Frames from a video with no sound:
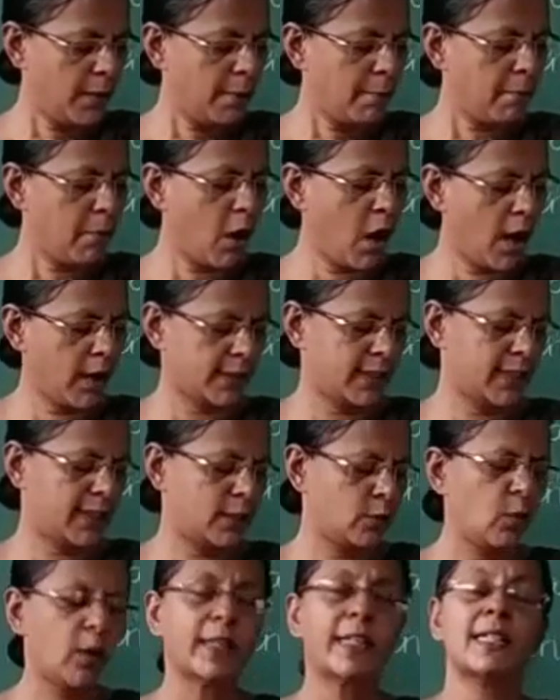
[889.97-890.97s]

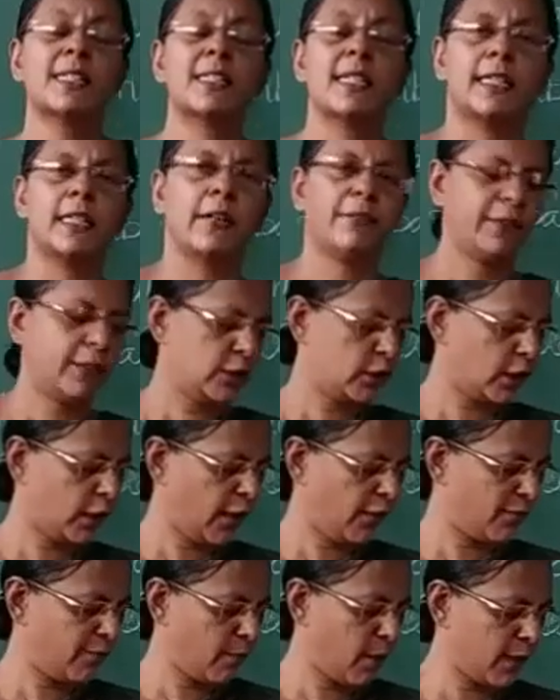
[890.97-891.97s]
mass. What is the
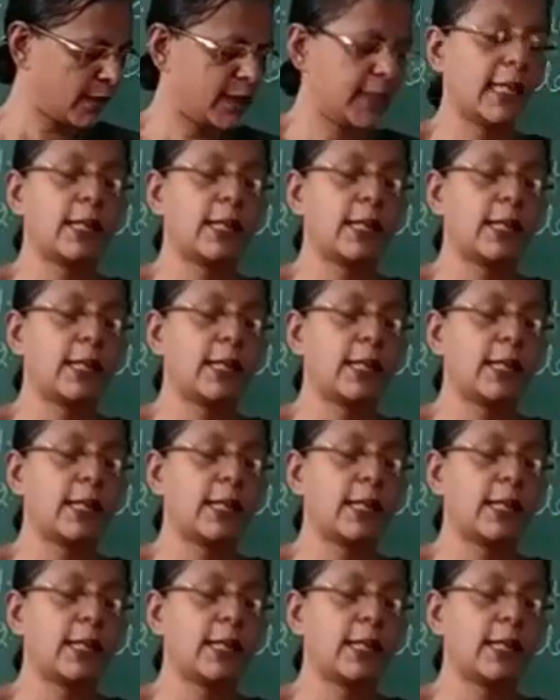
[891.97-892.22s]
definition of mass?